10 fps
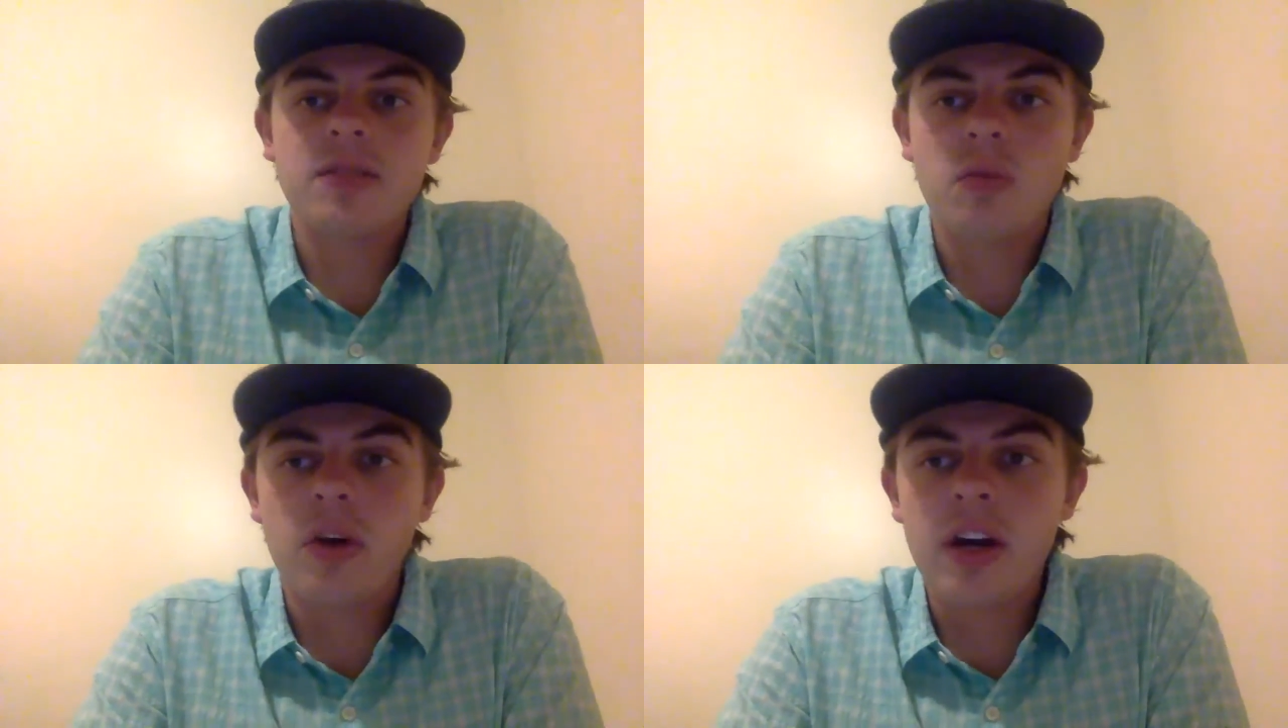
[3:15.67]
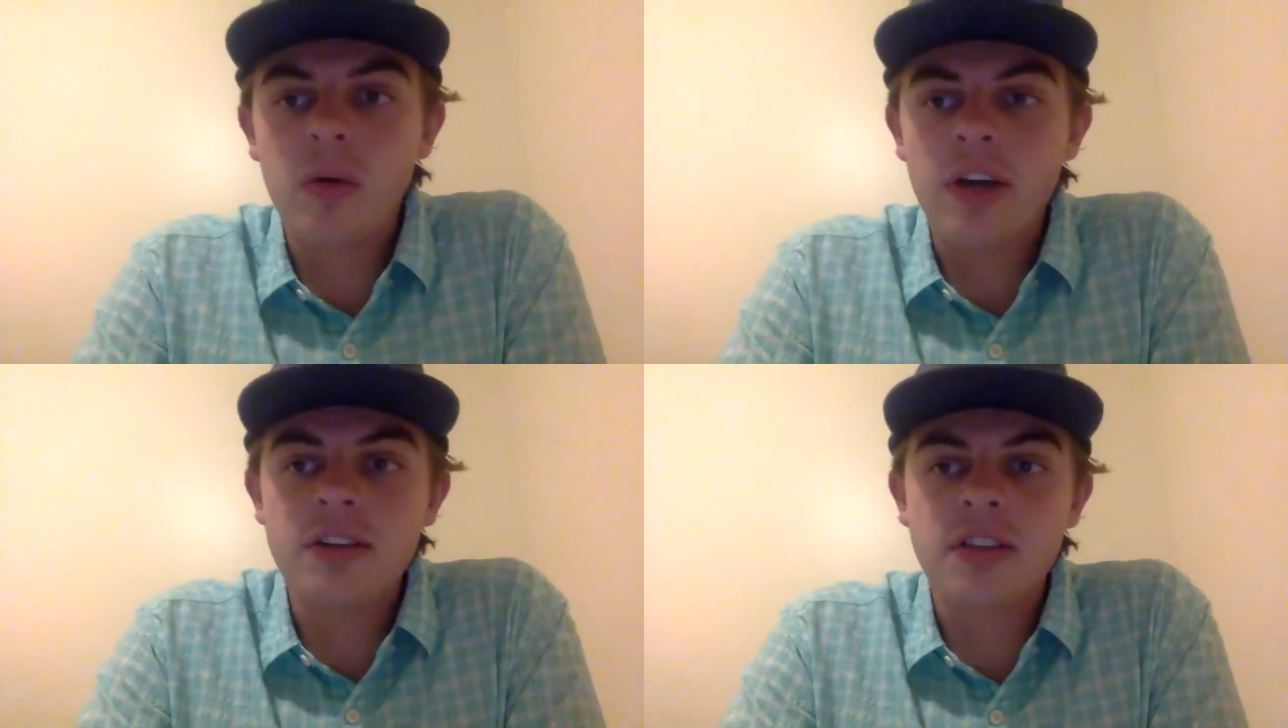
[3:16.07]
when wearing
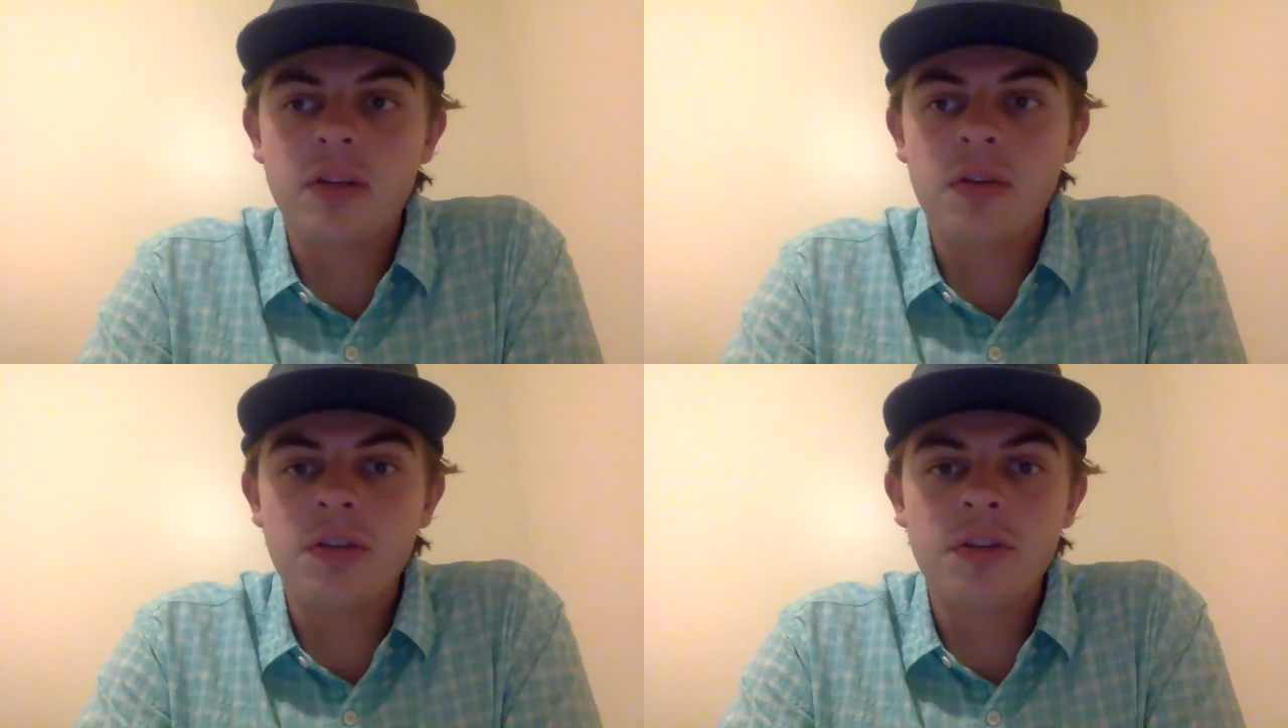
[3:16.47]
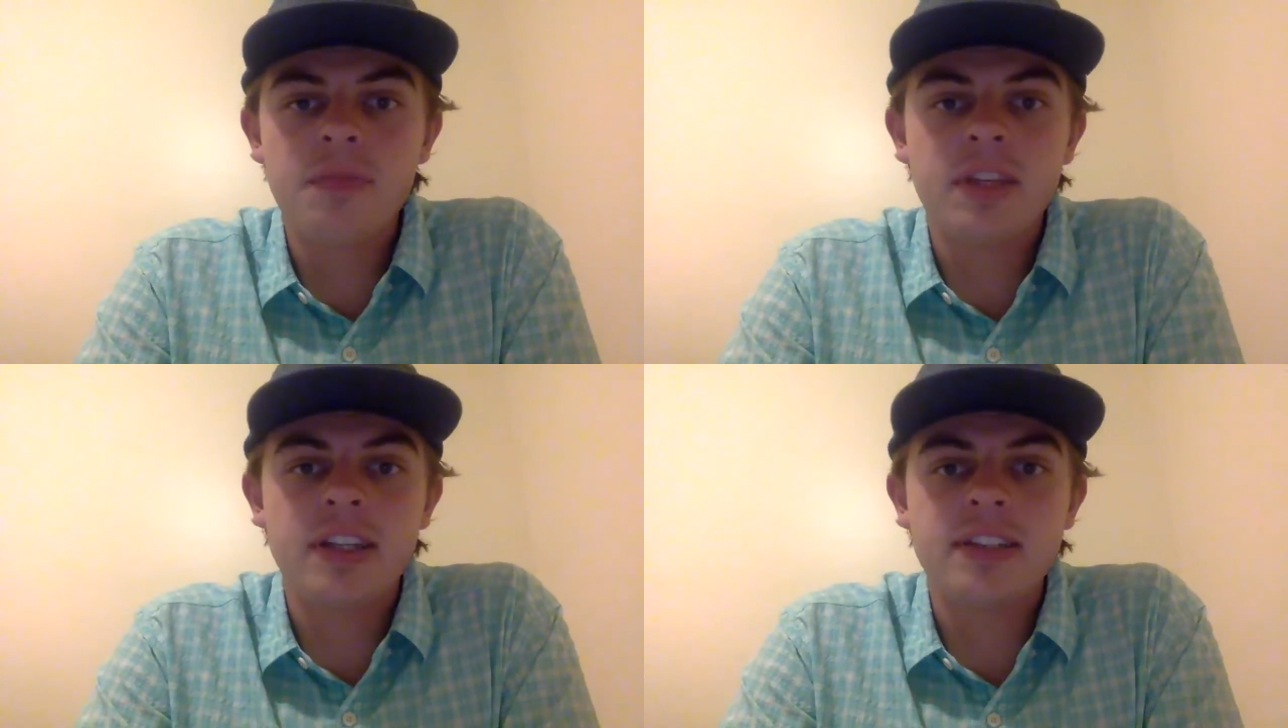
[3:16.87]
waders on the river
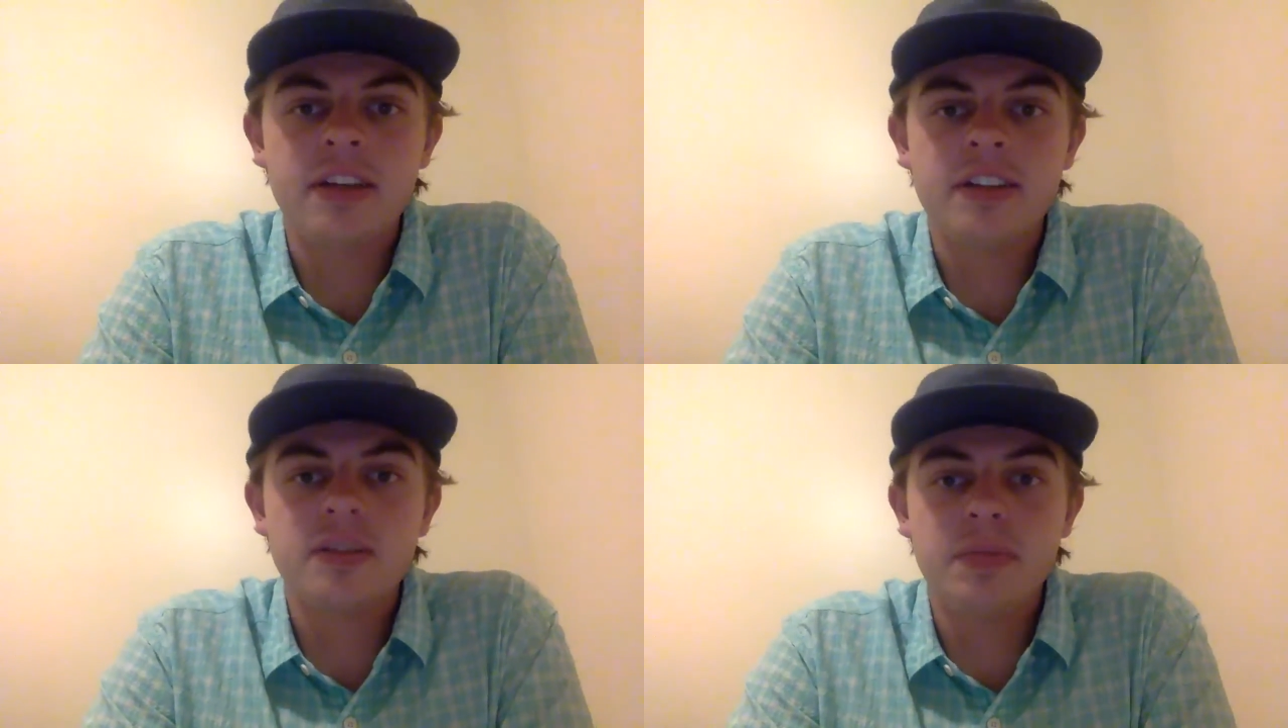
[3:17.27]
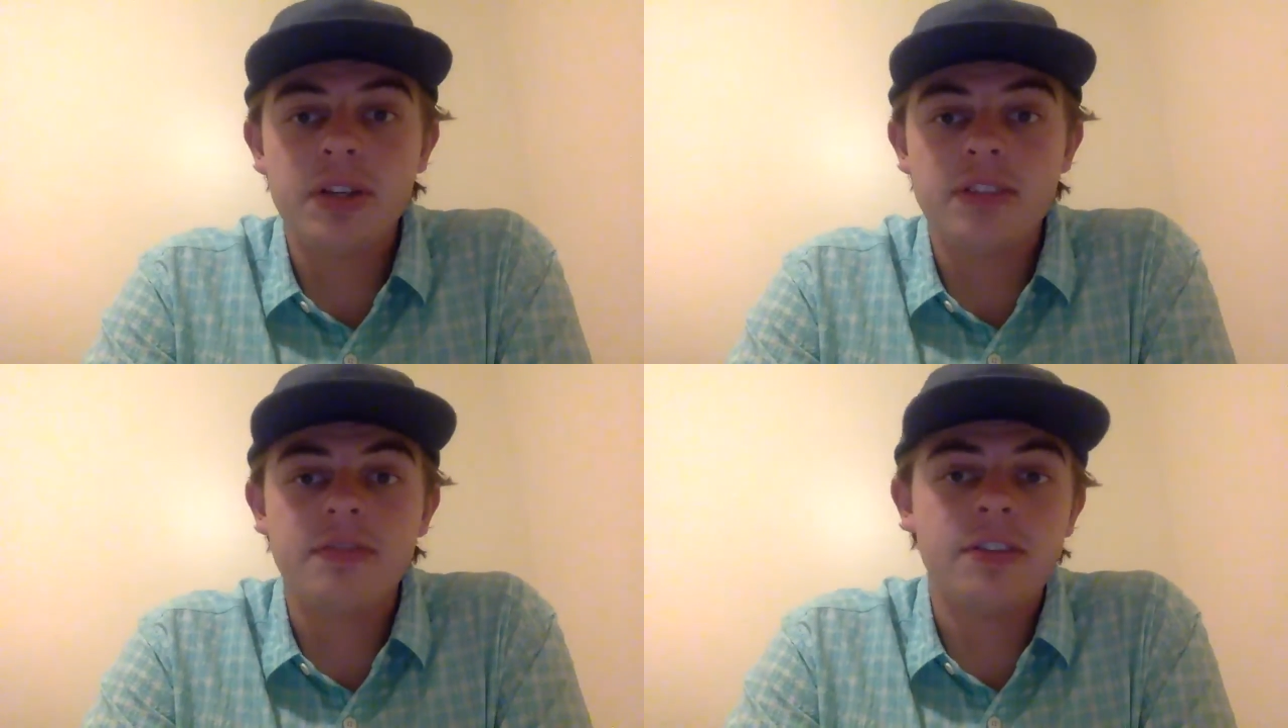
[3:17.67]
unless they're
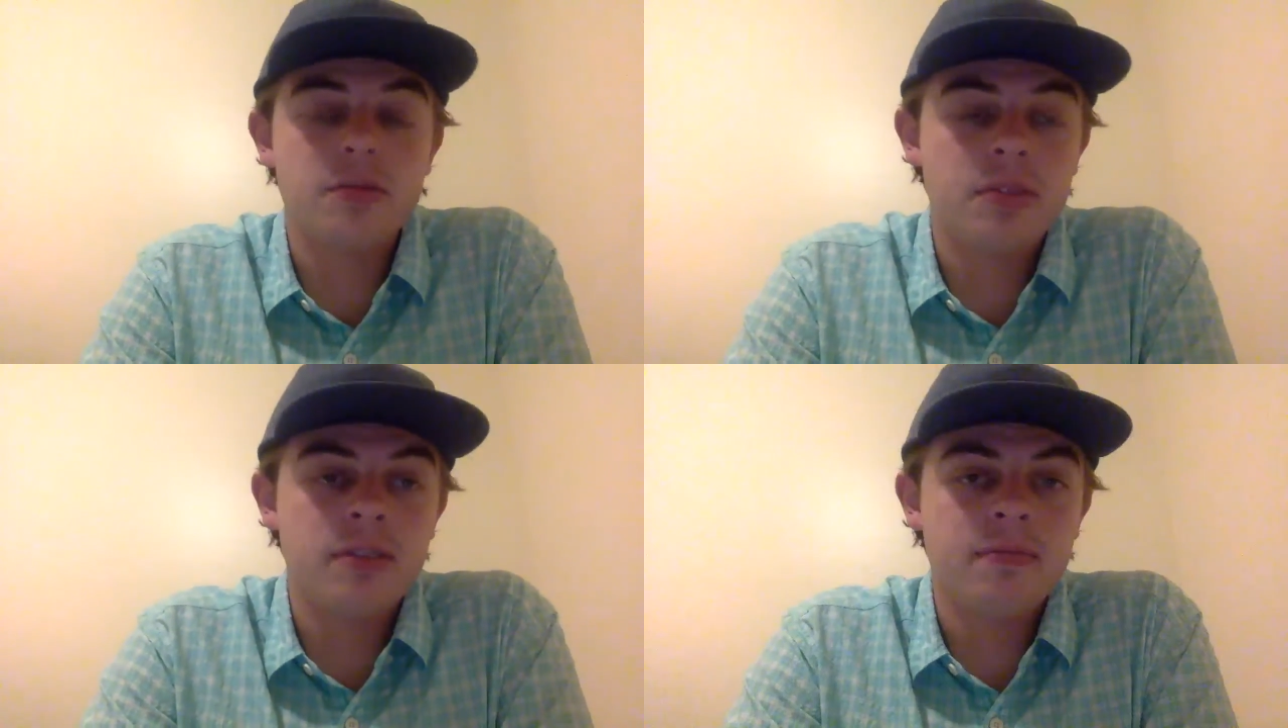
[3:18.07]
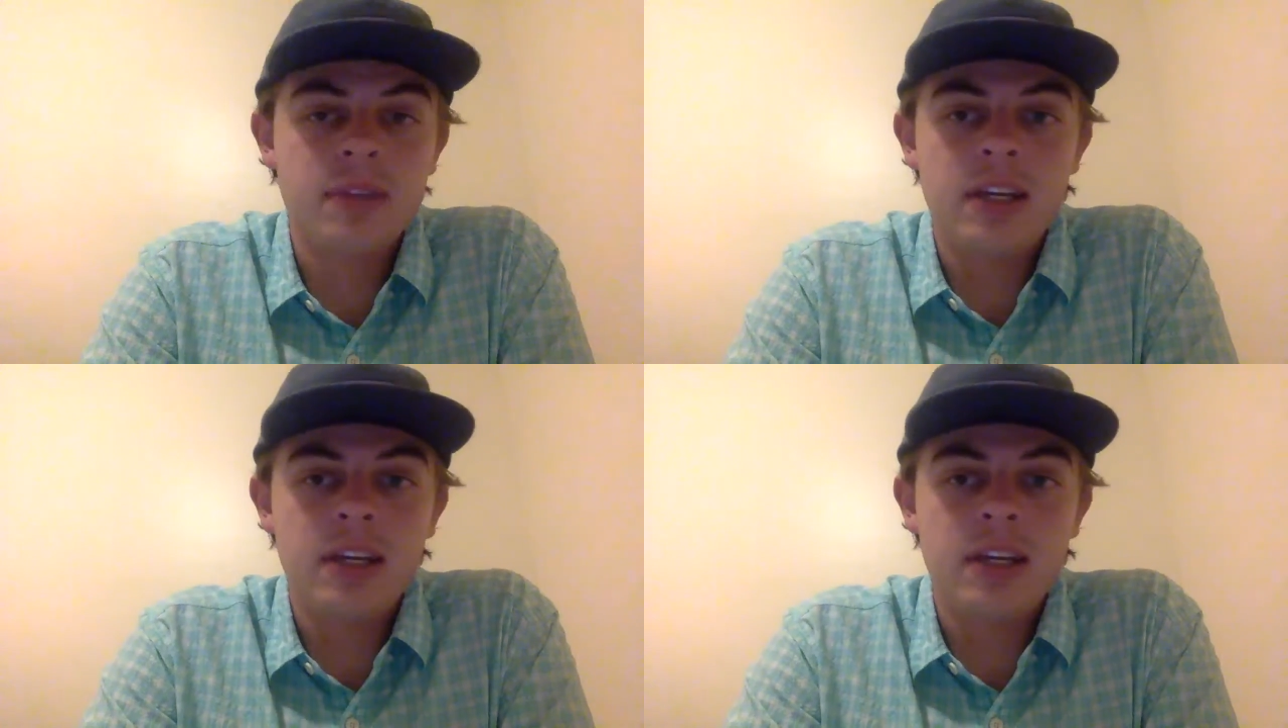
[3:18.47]
experienced fishermen